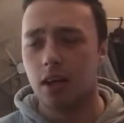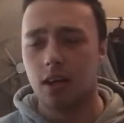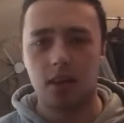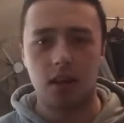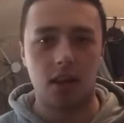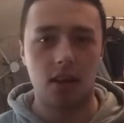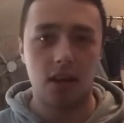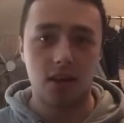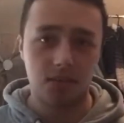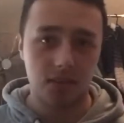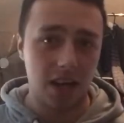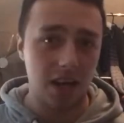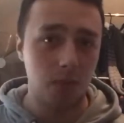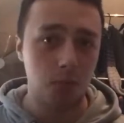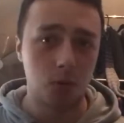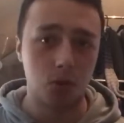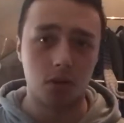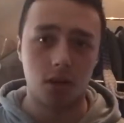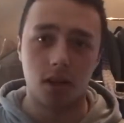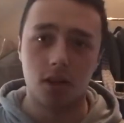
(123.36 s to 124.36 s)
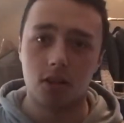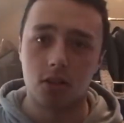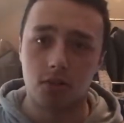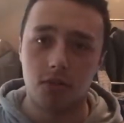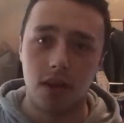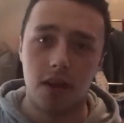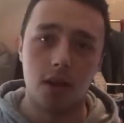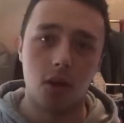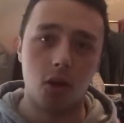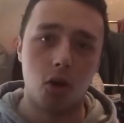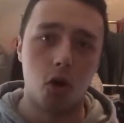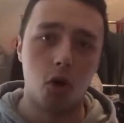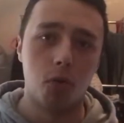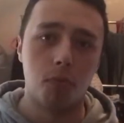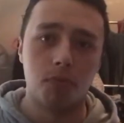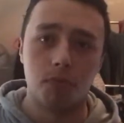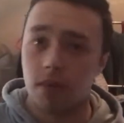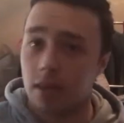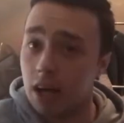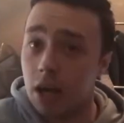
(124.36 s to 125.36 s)
The left hand was starting to find a
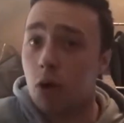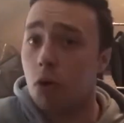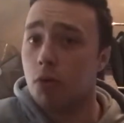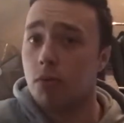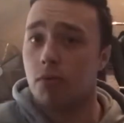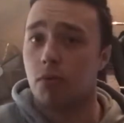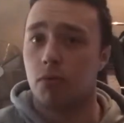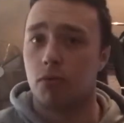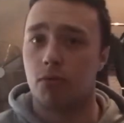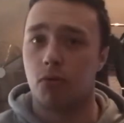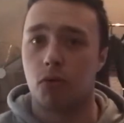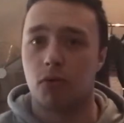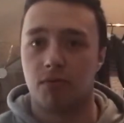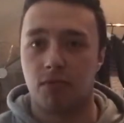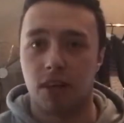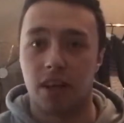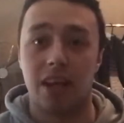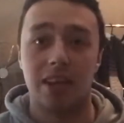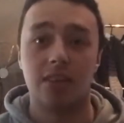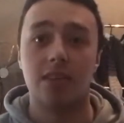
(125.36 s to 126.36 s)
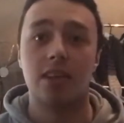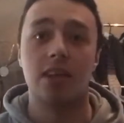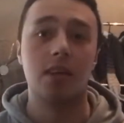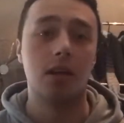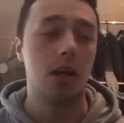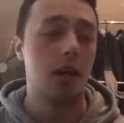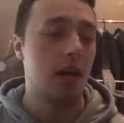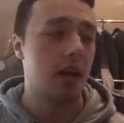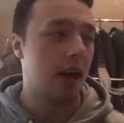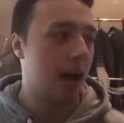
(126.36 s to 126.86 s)
home now for landing.